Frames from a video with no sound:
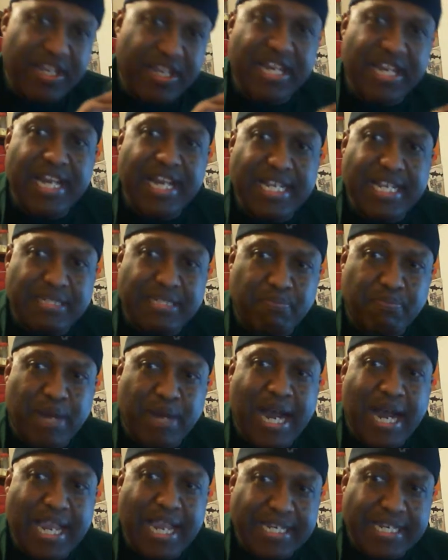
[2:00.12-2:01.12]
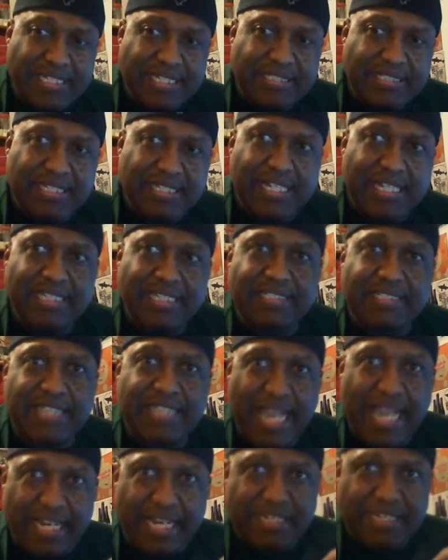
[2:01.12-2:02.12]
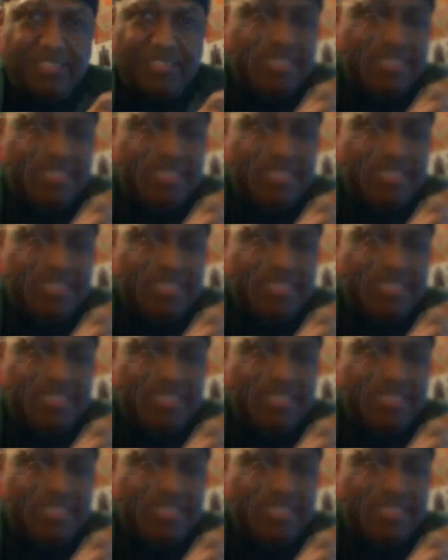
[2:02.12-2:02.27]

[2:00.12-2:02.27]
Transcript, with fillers: a nice pineness, a nice dankness